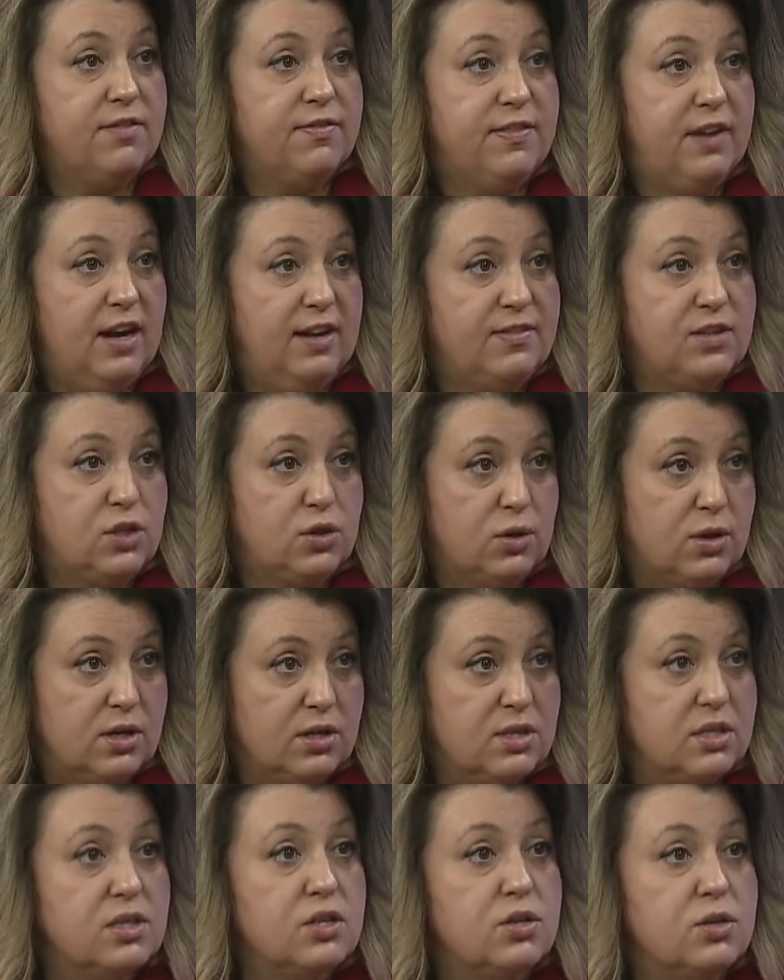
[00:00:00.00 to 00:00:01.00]
5
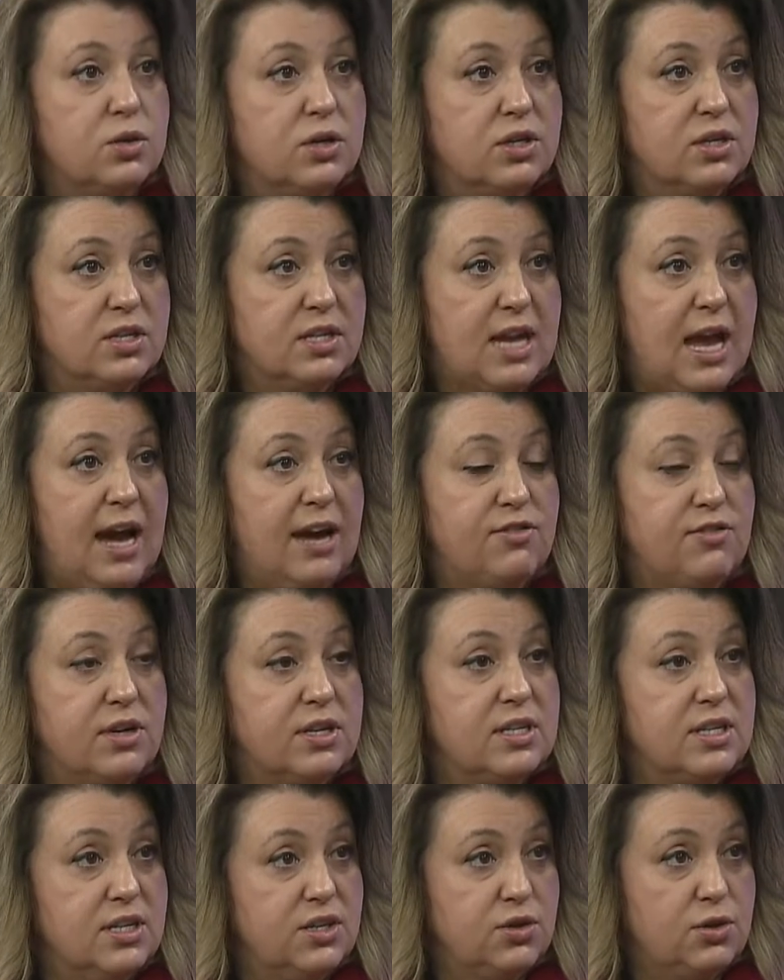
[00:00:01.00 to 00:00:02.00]
stores. The stores'
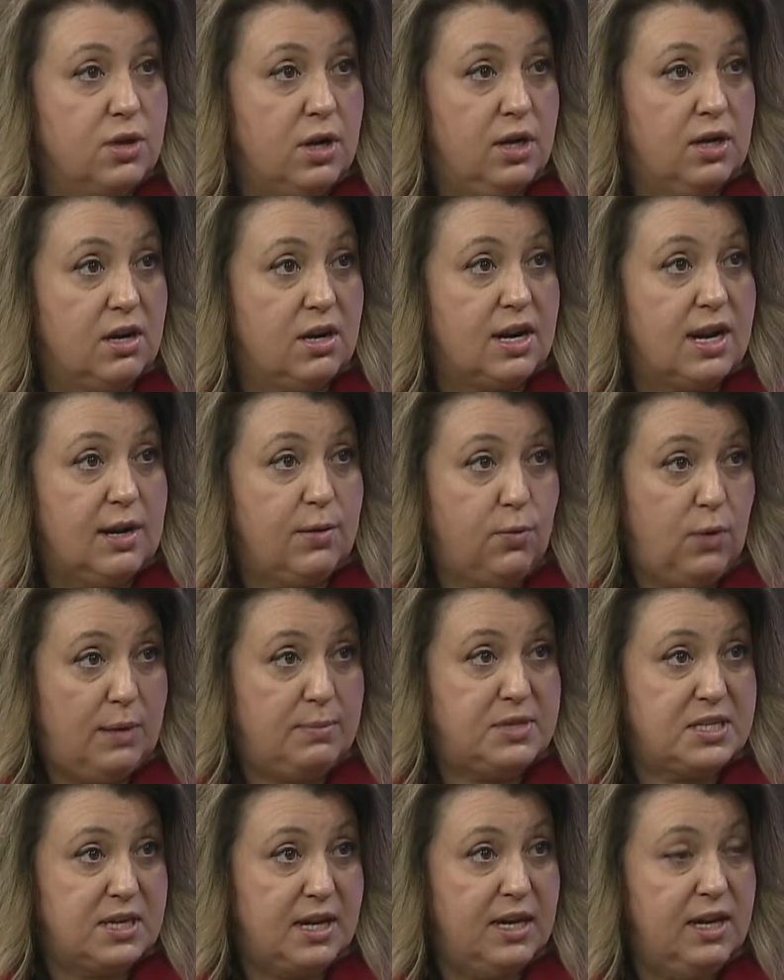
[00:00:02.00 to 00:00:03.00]
addresses are on our
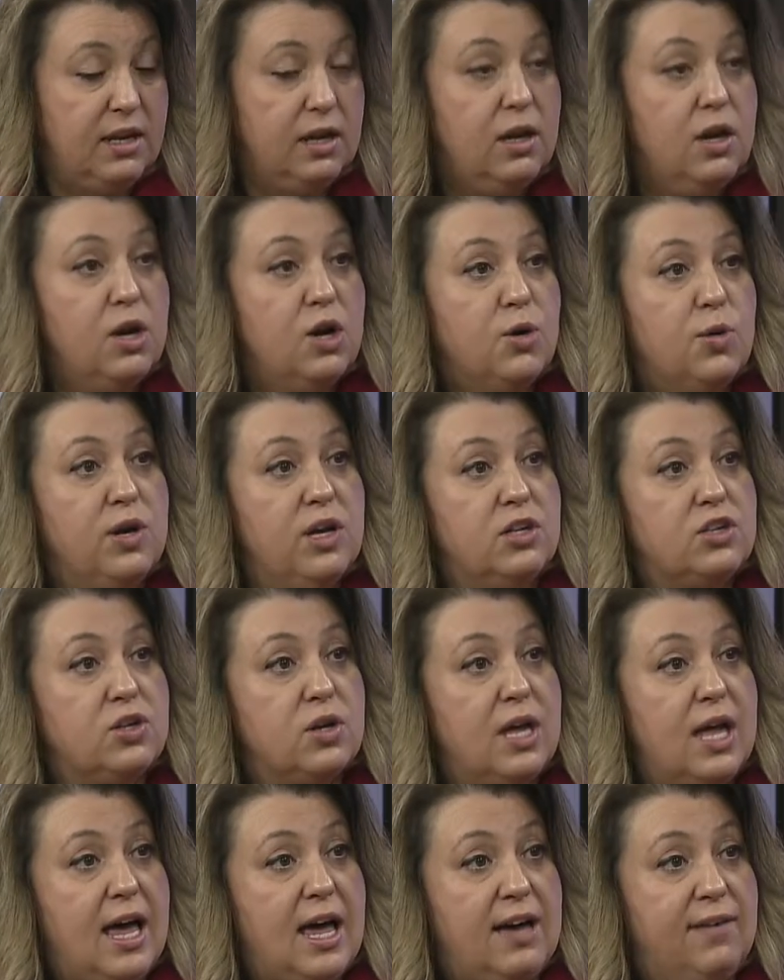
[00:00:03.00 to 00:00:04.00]
website. We also
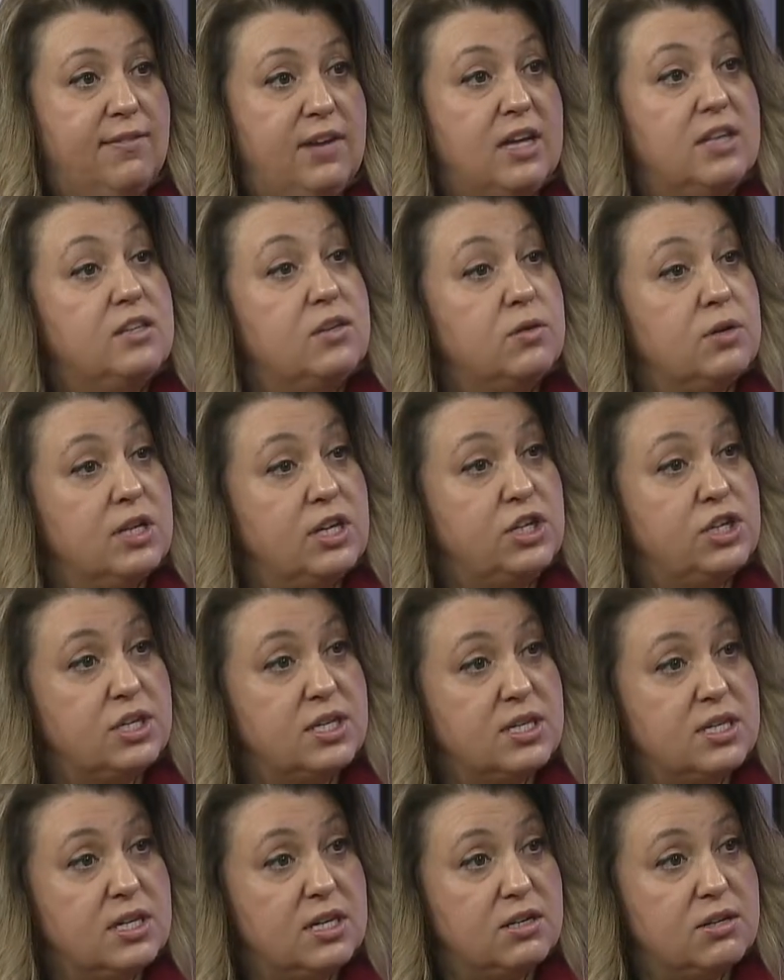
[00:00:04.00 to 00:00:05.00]
have a
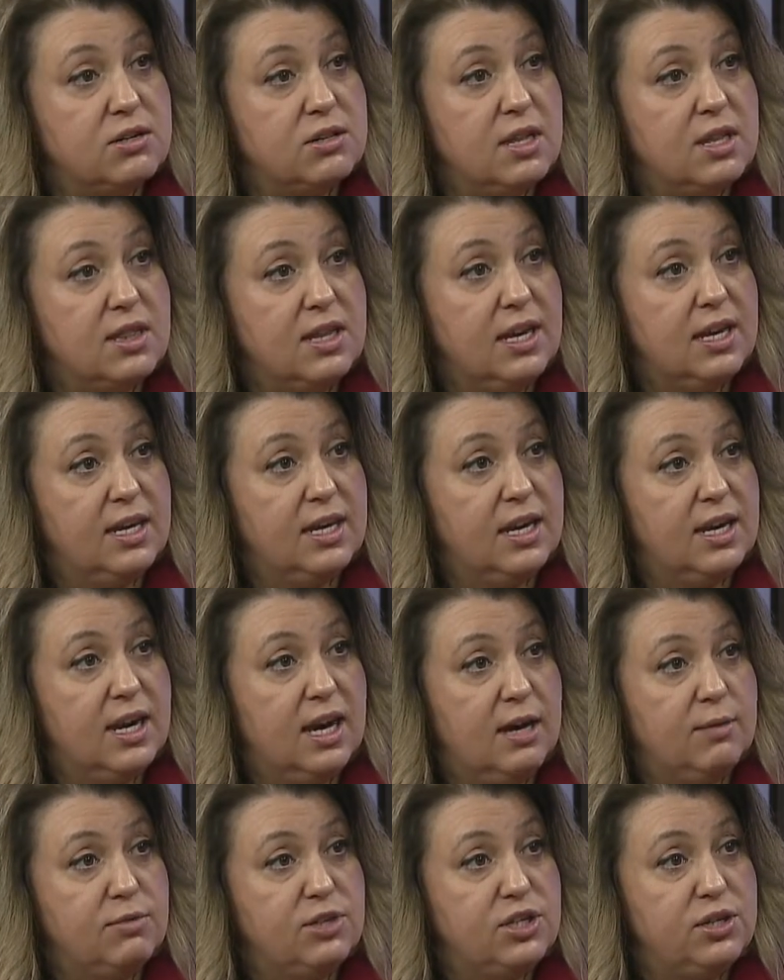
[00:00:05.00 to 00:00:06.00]
donation center that they can
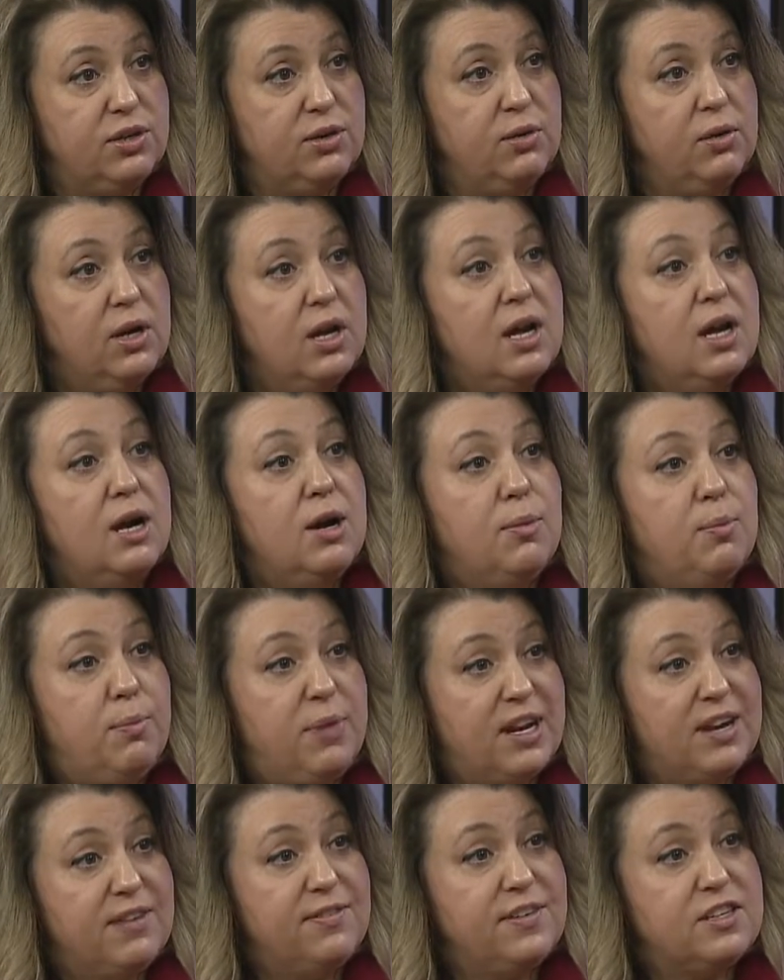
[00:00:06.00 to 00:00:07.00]
come to.
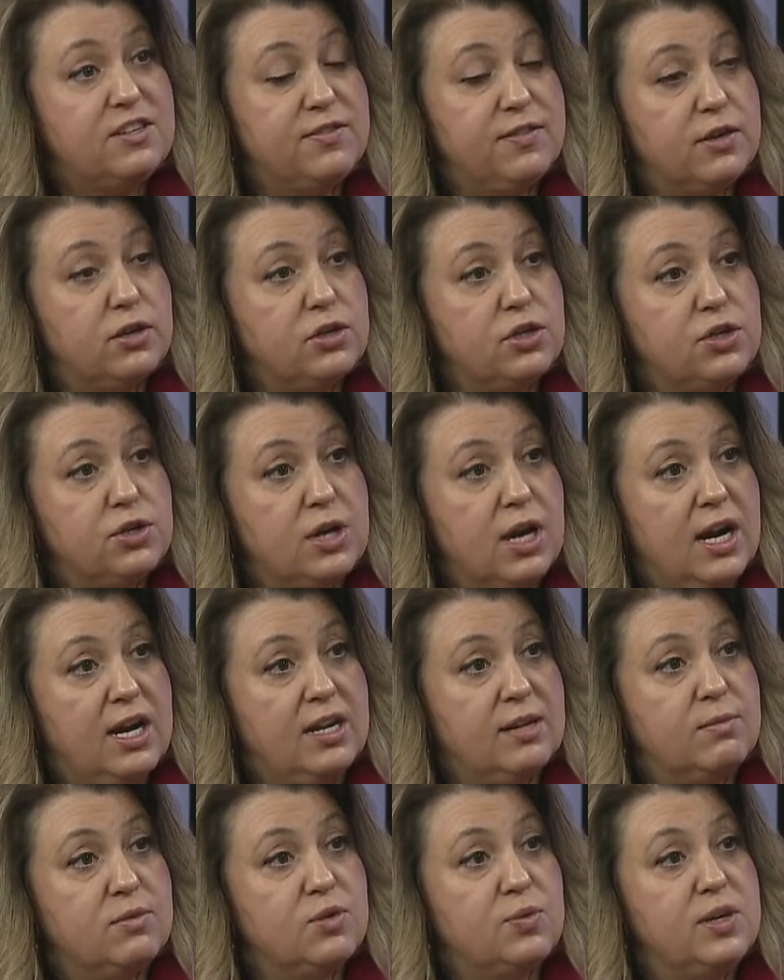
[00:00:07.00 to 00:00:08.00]
But if it's furniture
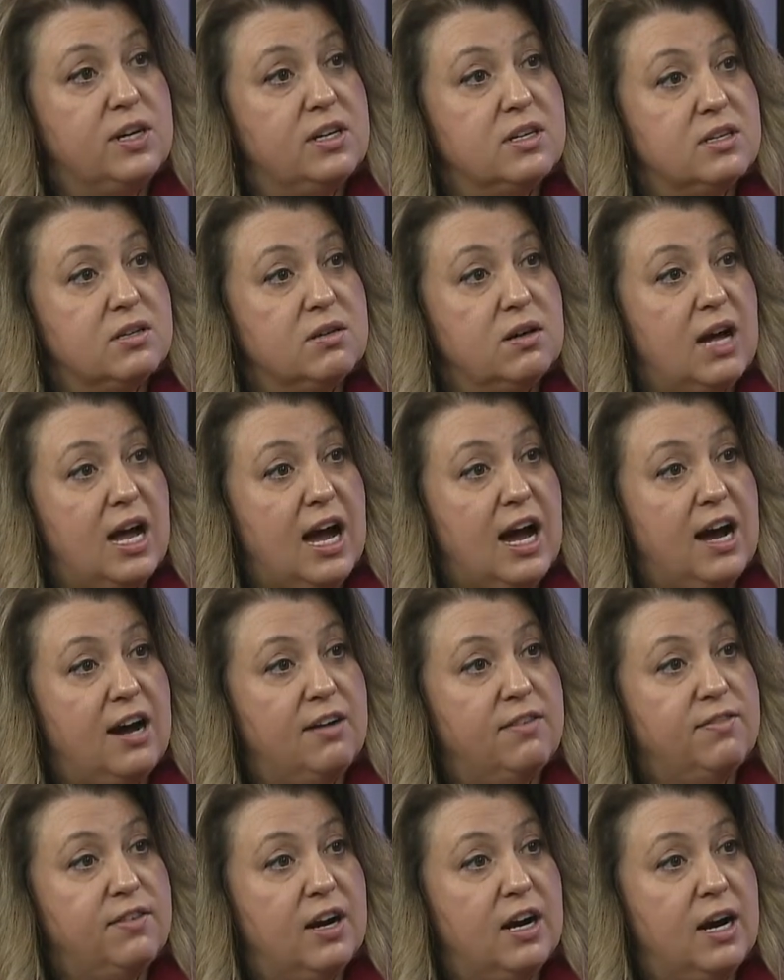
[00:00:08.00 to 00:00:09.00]
items, we also
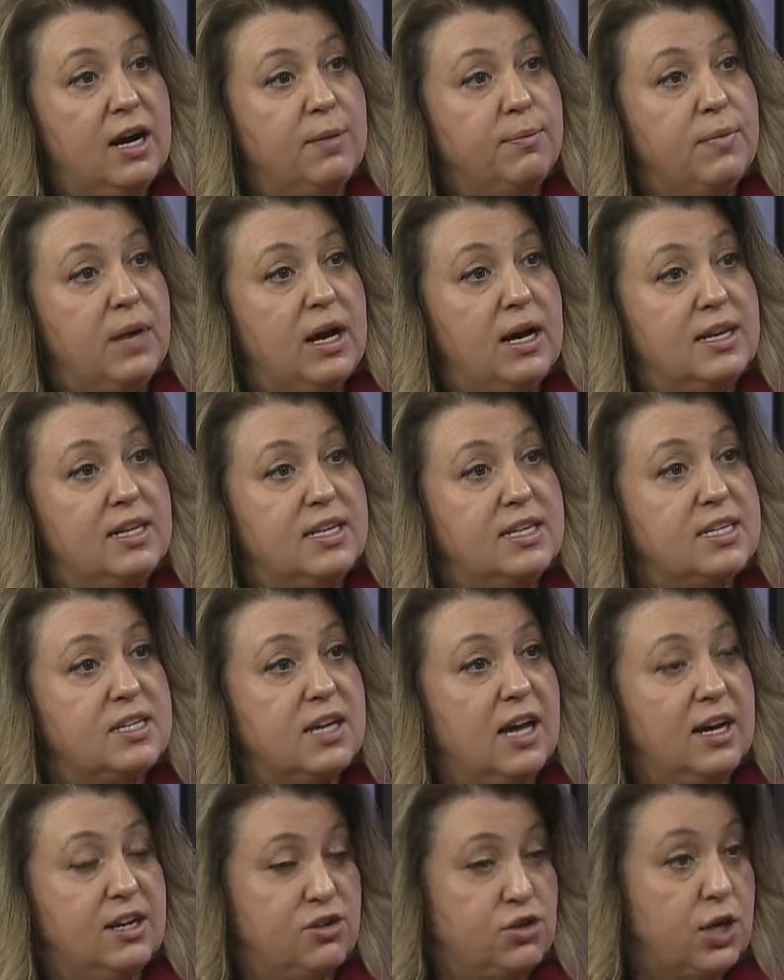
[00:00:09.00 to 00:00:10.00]
have
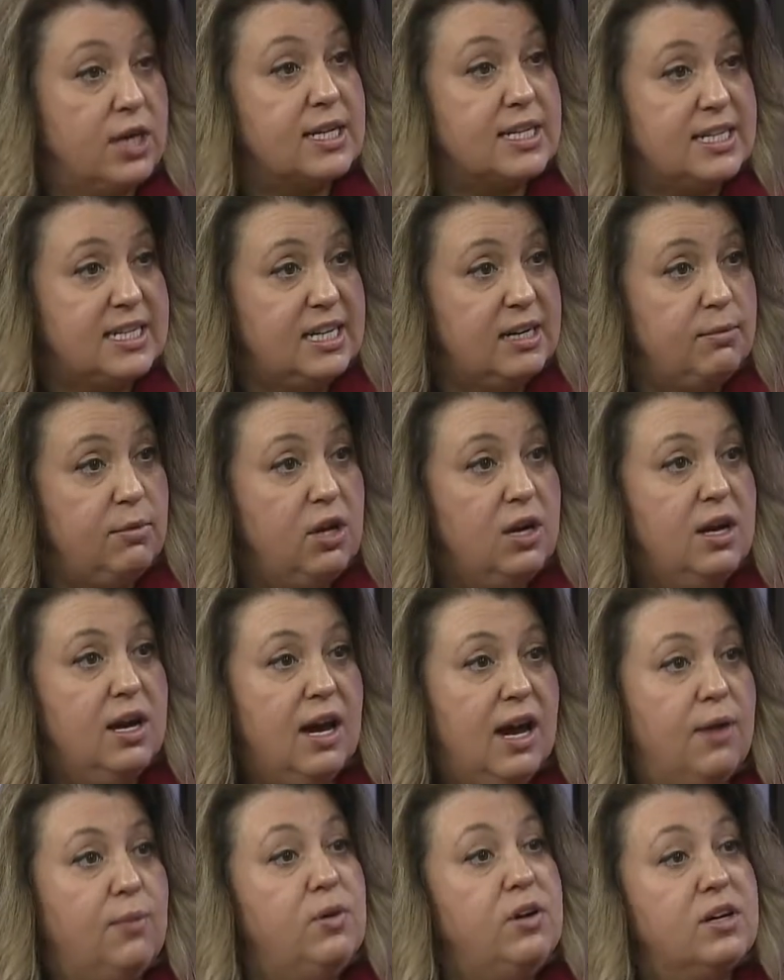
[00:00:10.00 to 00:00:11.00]
a truck team,
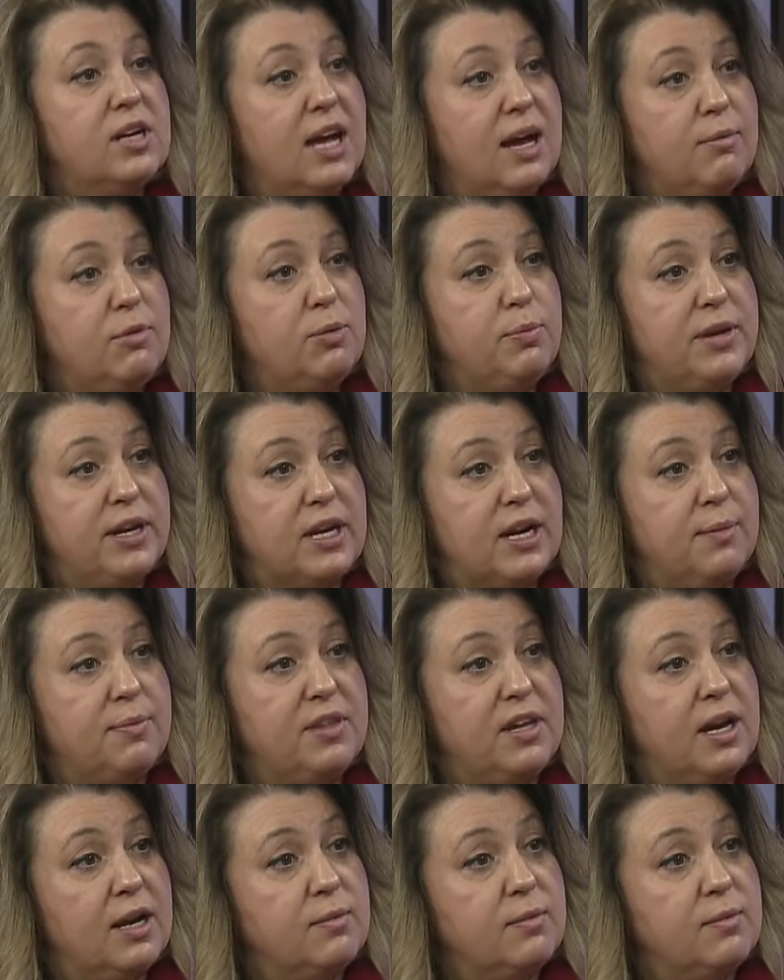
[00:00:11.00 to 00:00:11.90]
and we'll come and pick up the